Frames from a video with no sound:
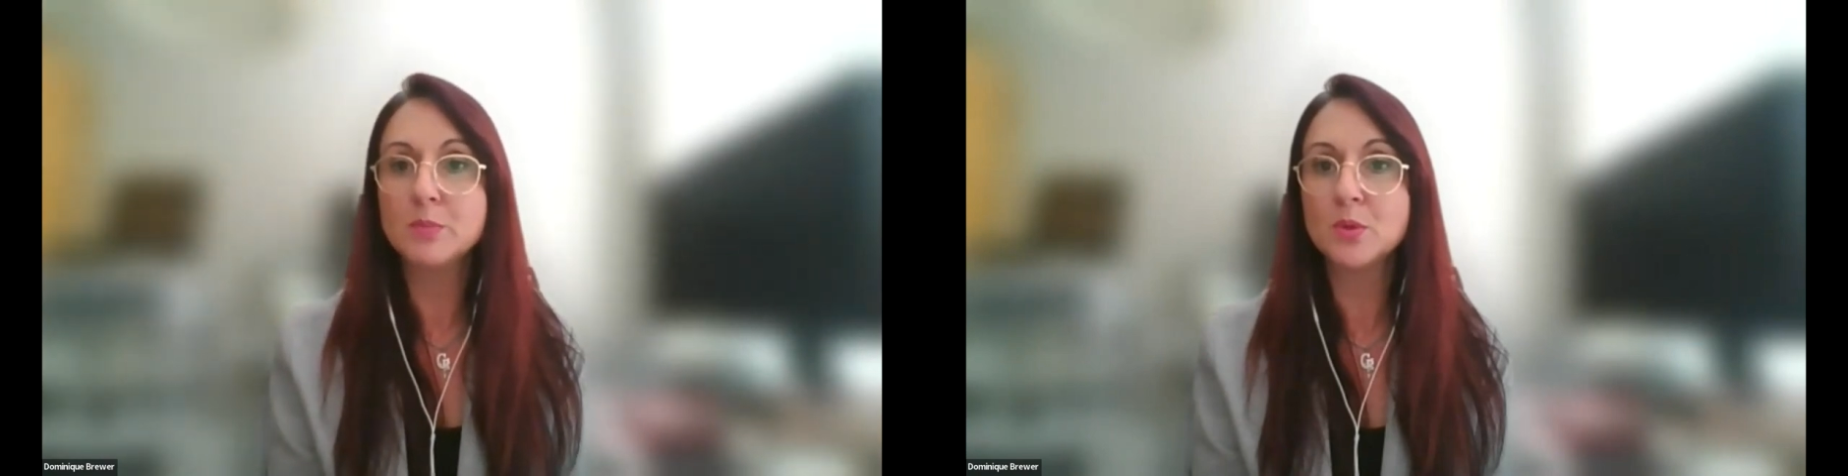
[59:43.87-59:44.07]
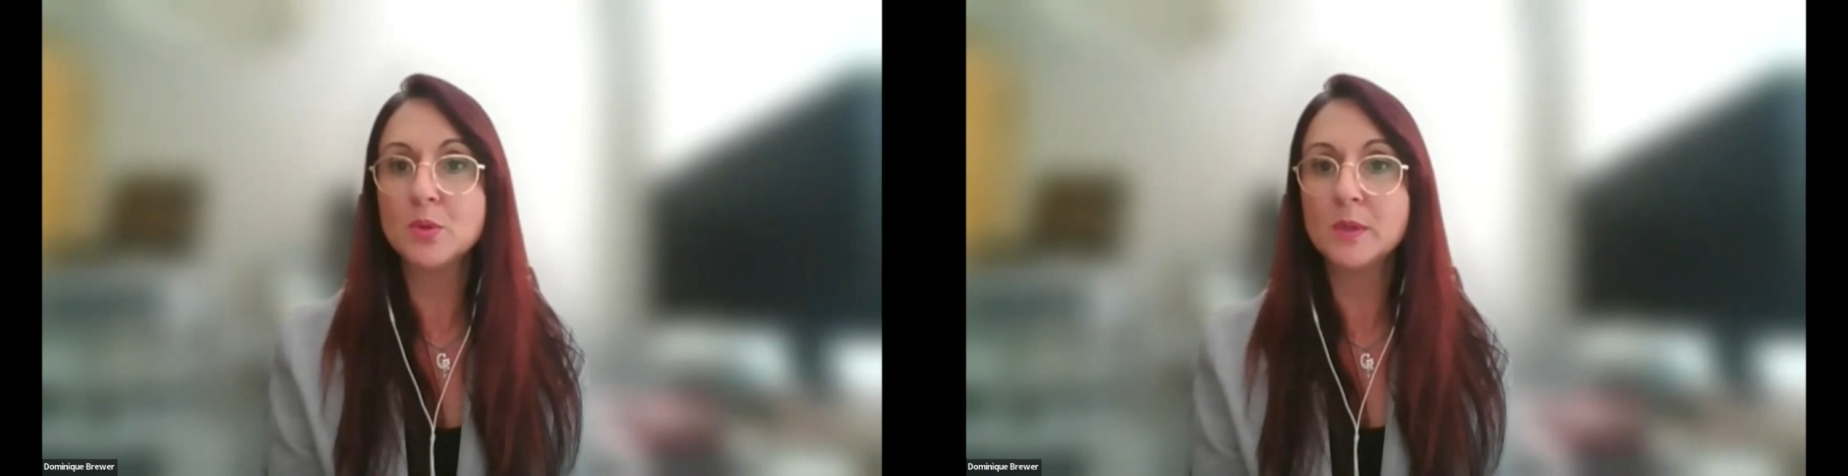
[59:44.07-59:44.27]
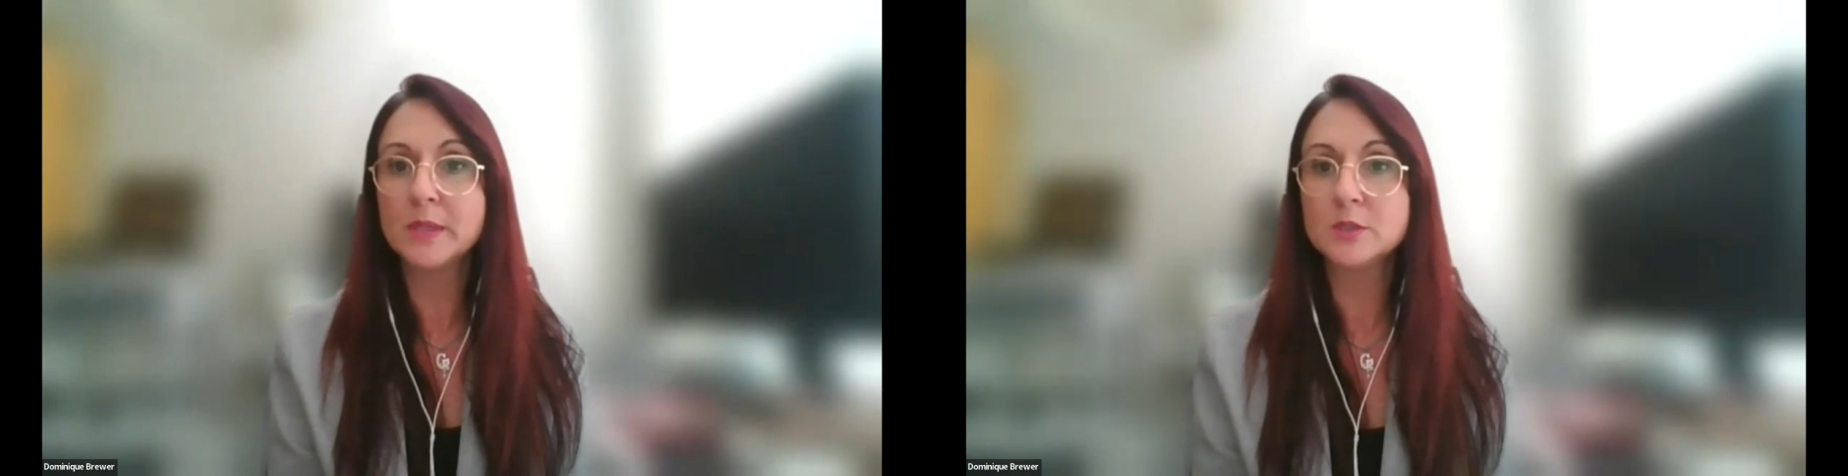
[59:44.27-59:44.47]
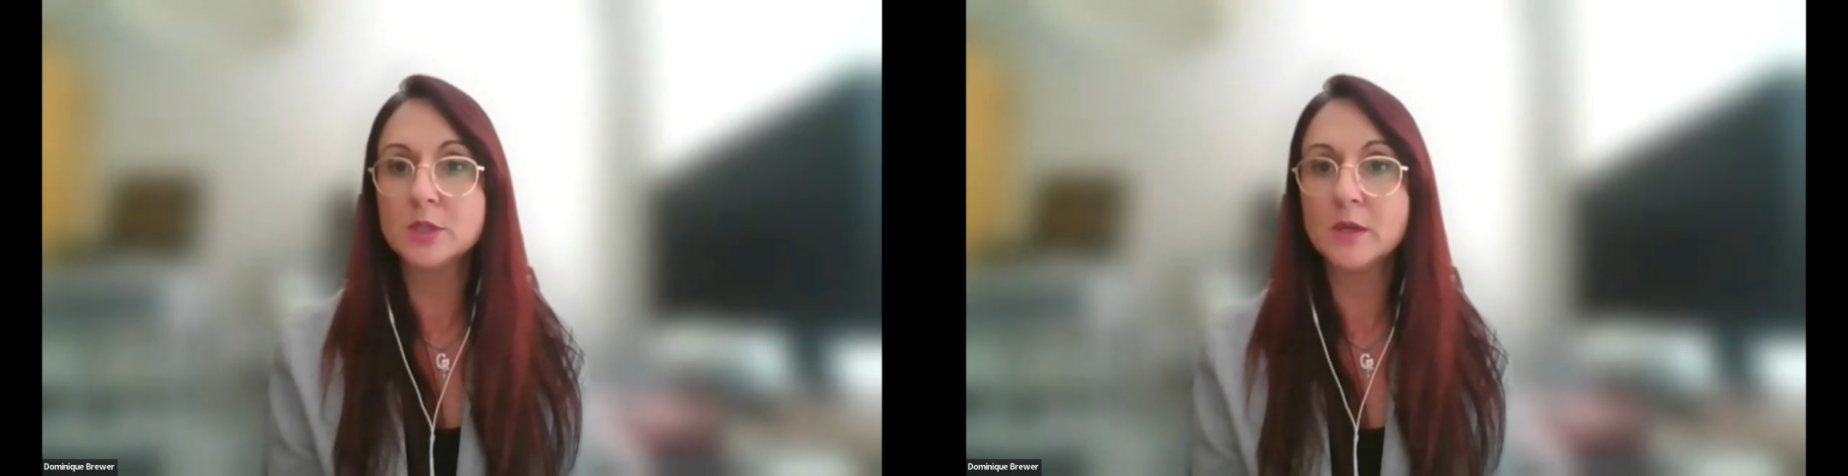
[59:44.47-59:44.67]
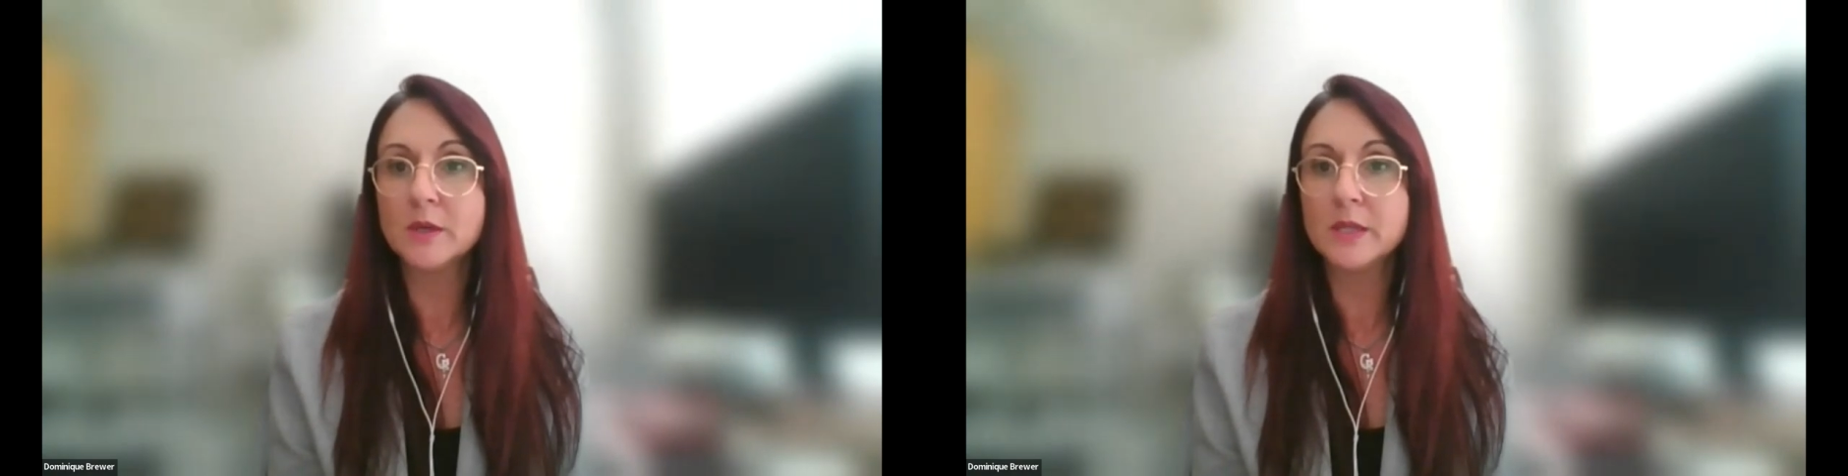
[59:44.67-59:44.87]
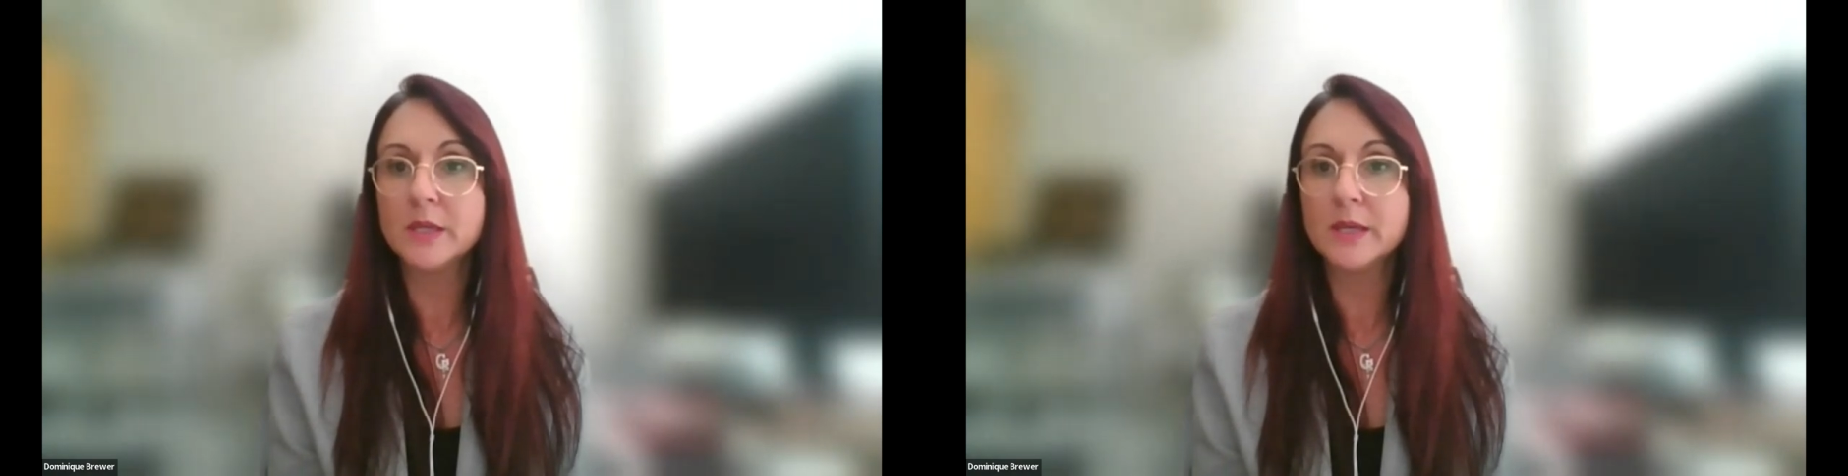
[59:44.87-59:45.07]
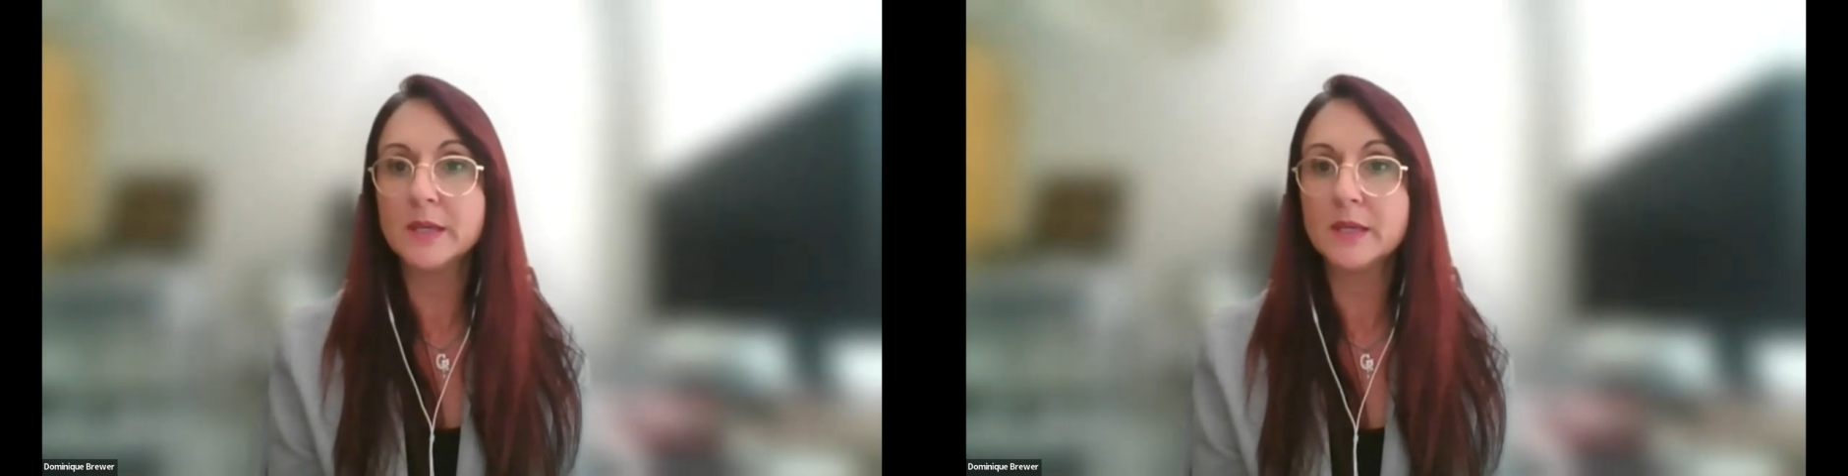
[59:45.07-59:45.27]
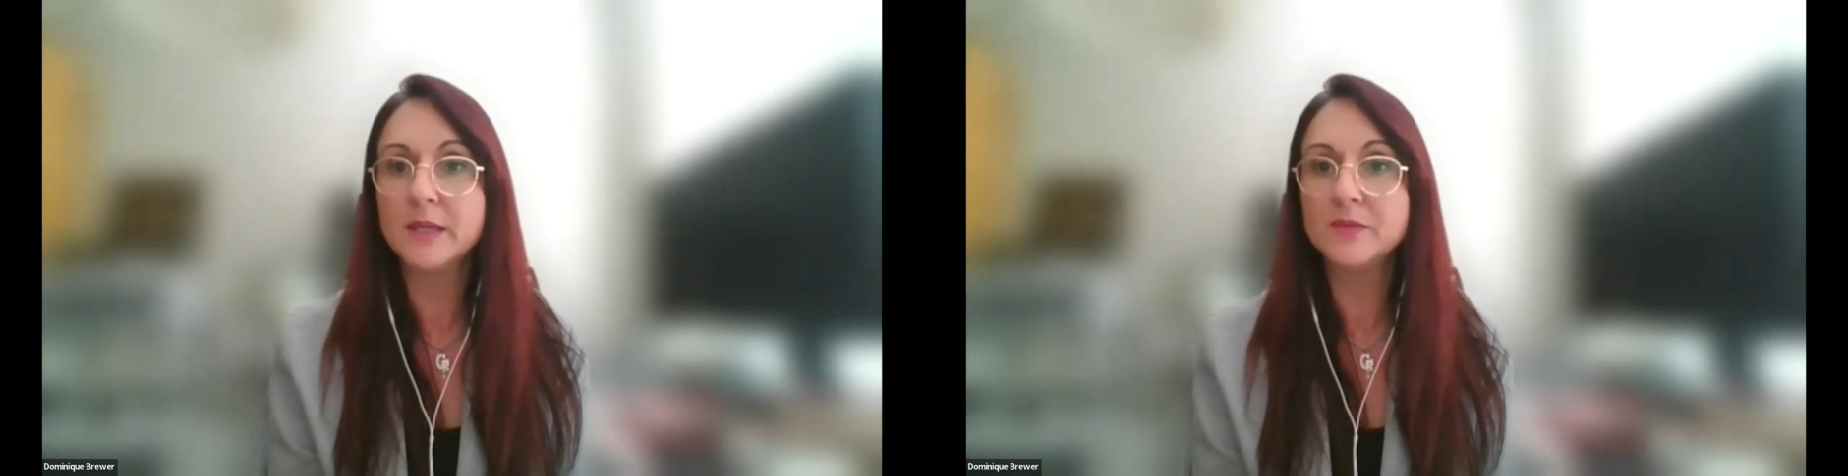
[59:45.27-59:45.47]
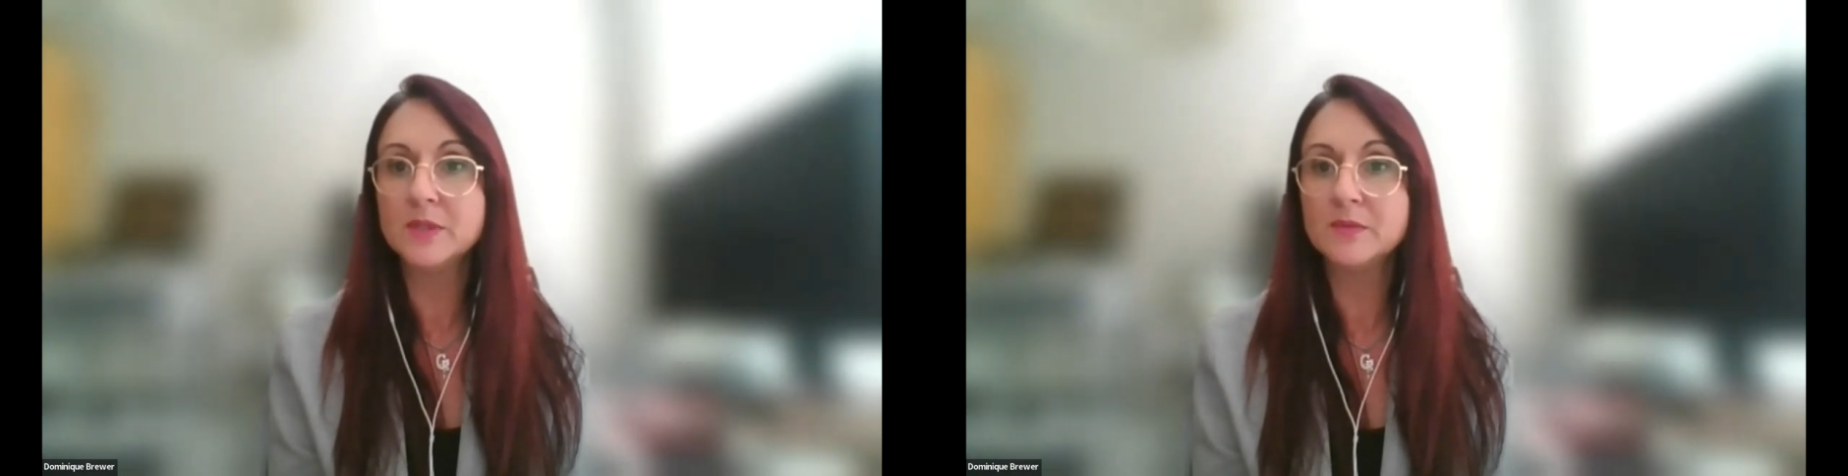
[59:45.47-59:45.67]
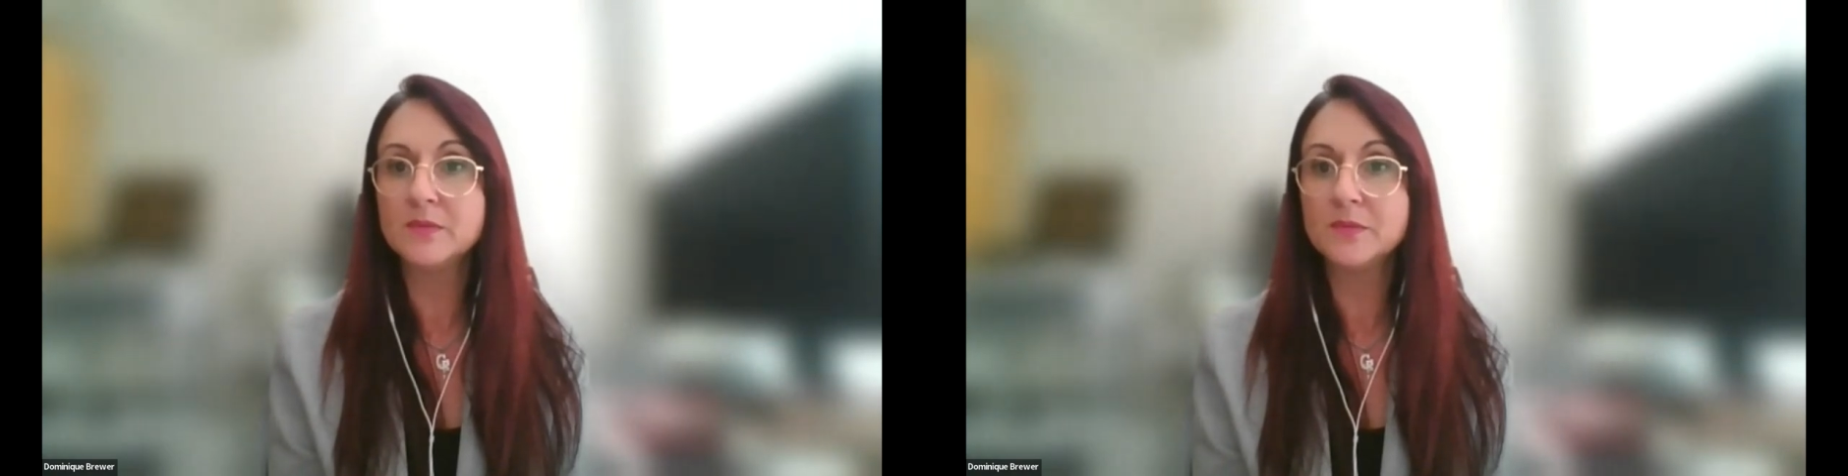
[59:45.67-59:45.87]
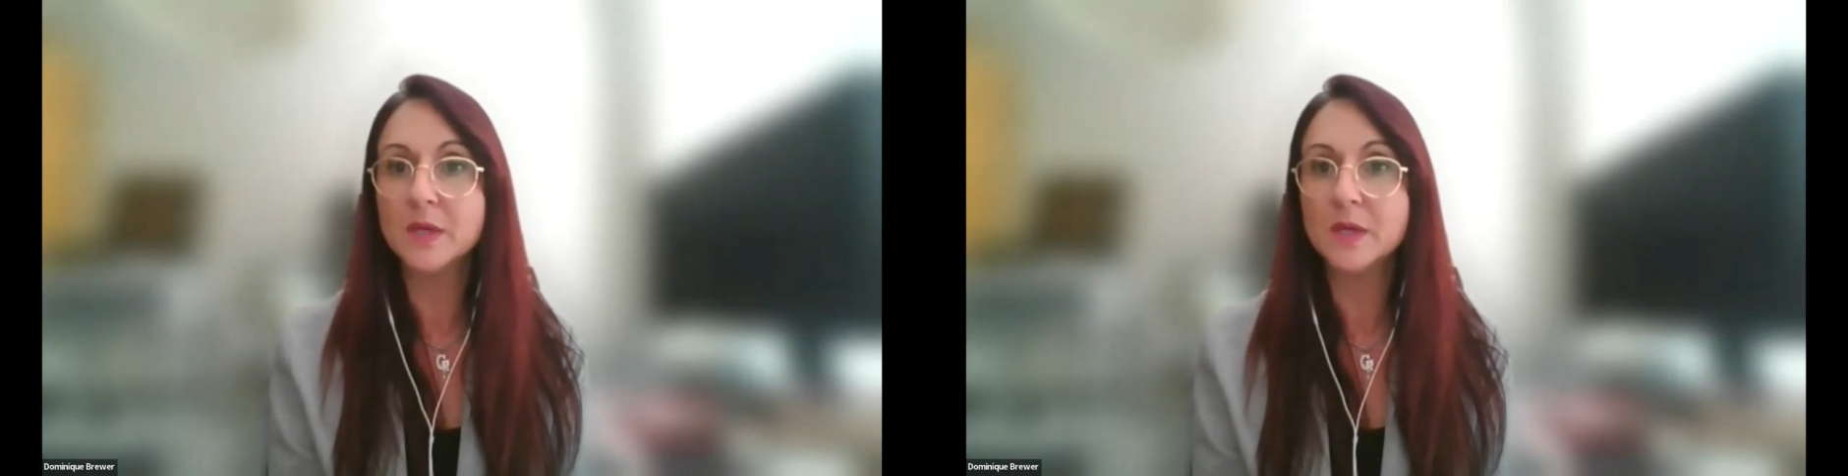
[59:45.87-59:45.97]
pulling, tugging, and lifting